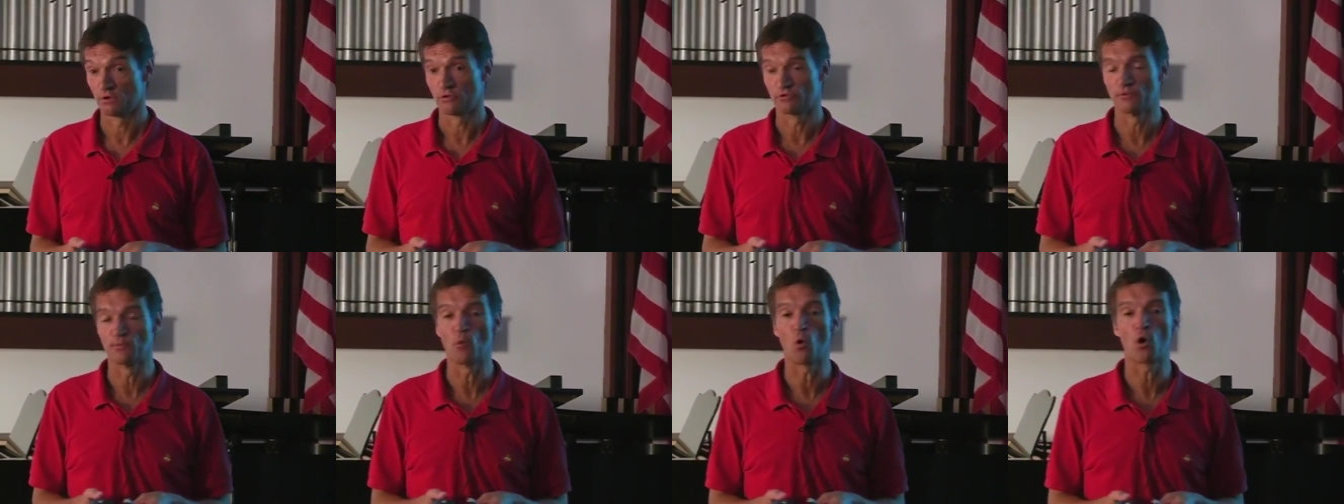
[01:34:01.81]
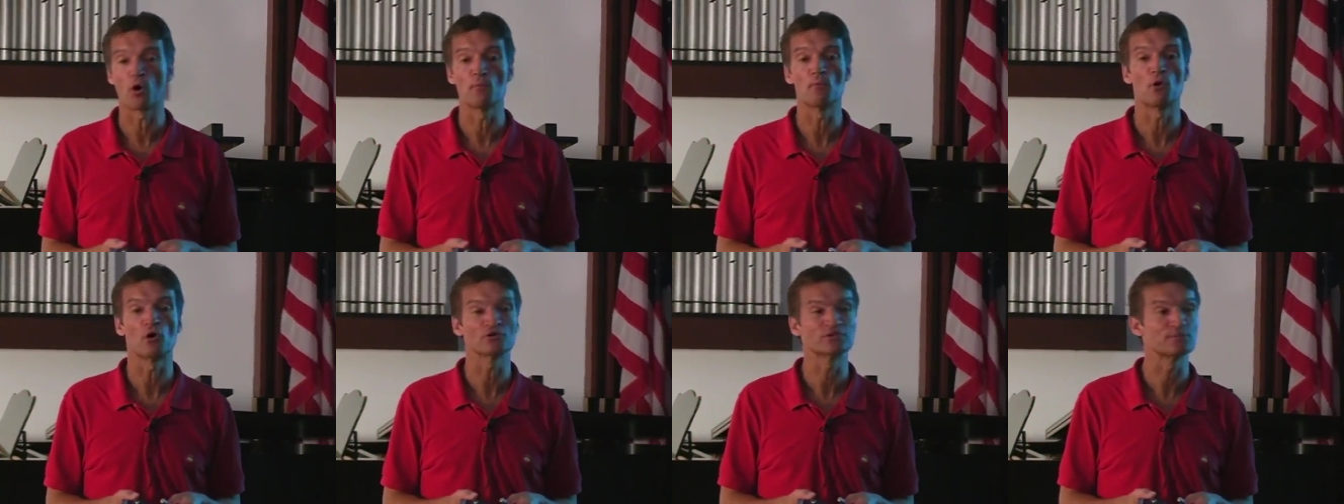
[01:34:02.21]
the more
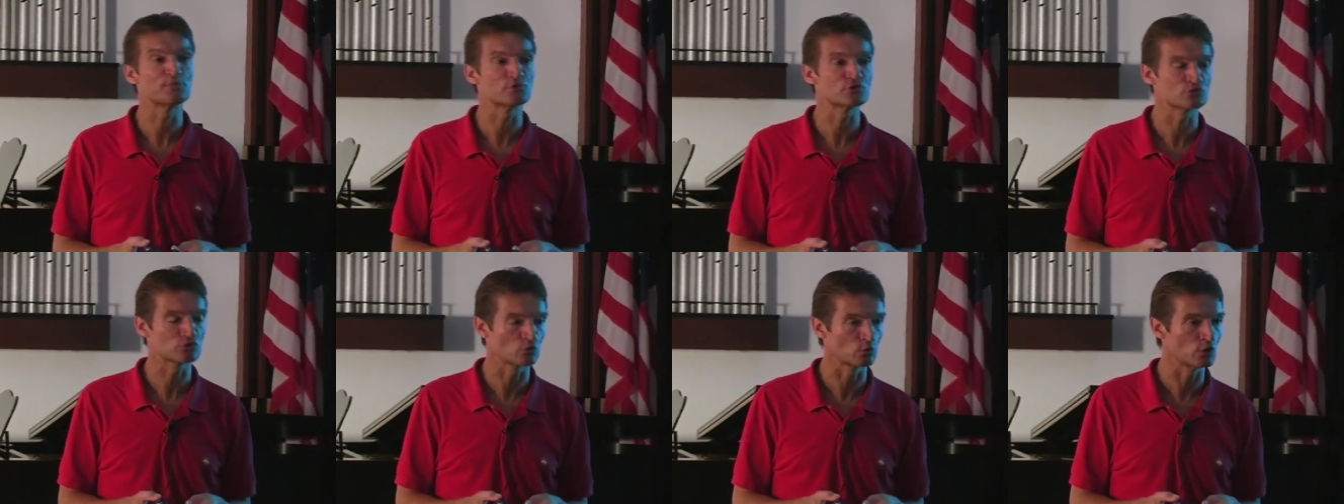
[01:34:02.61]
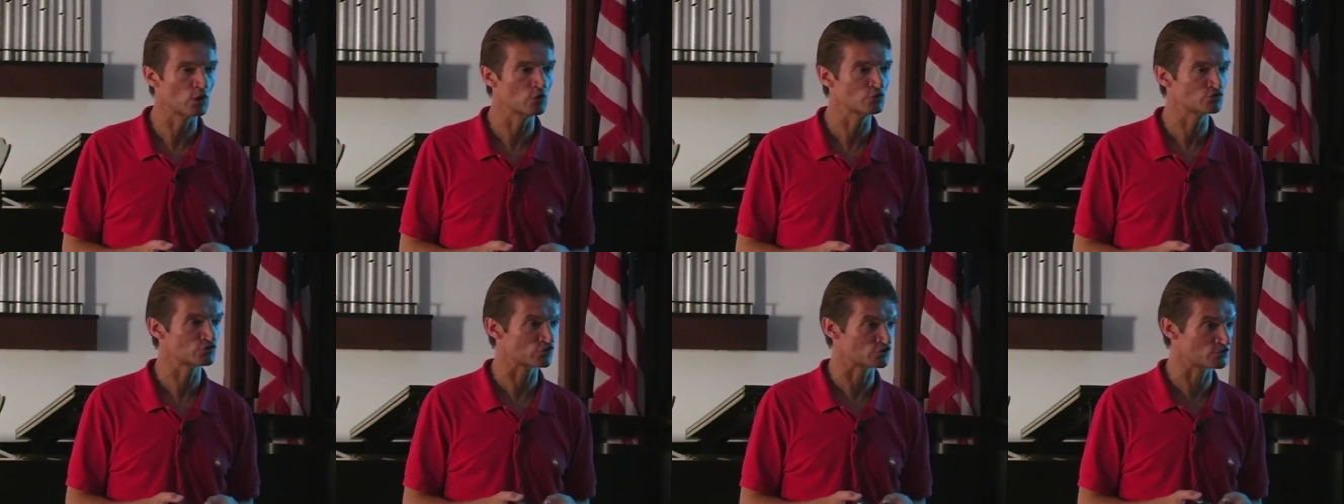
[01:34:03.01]
multiple
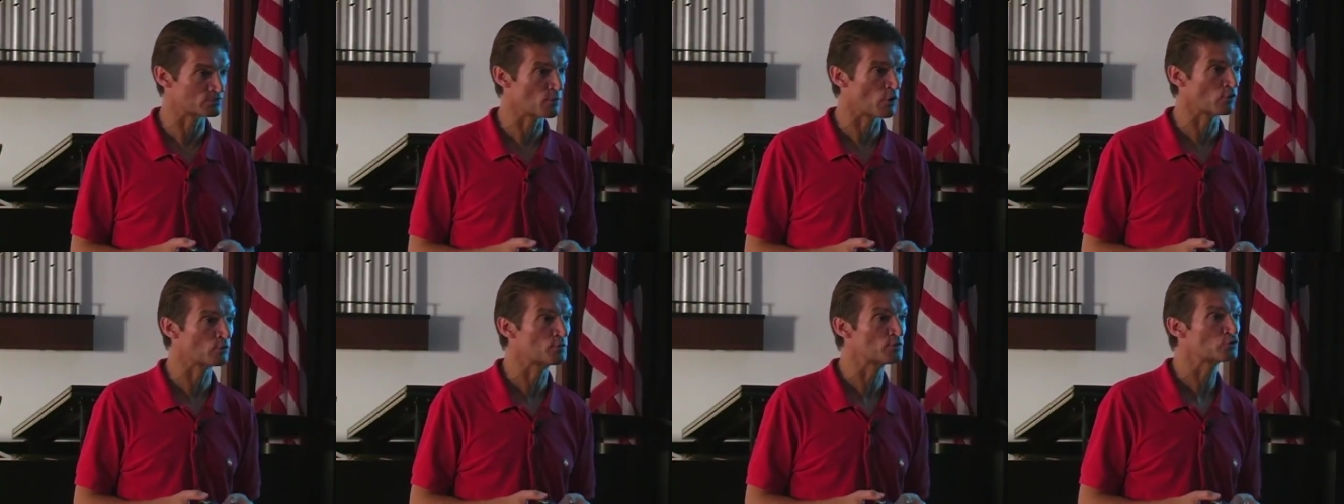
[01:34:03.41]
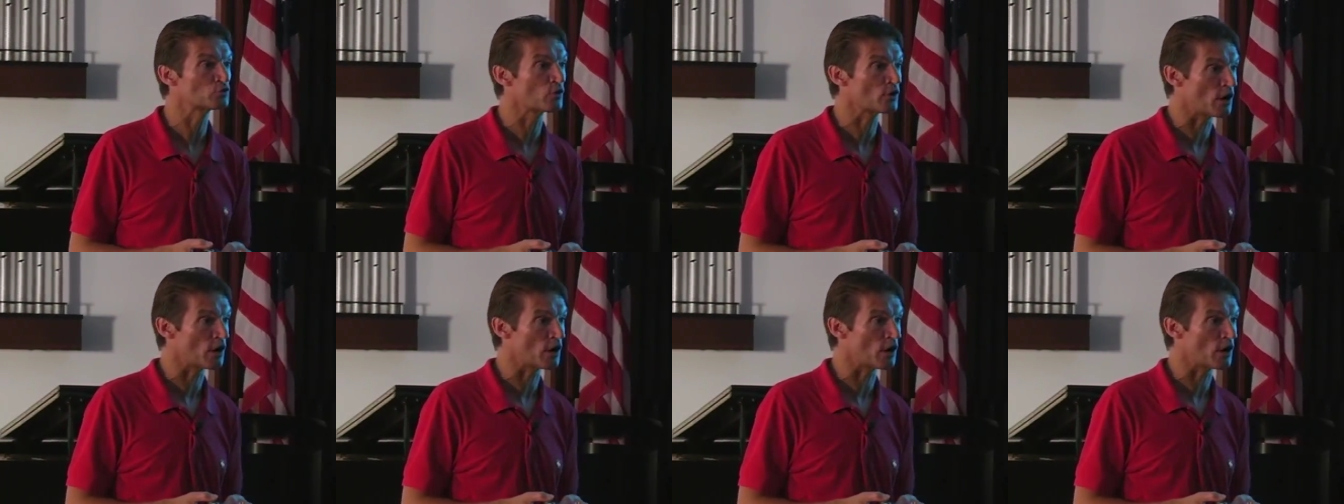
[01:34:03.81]
sclerosis, the more rheumatoid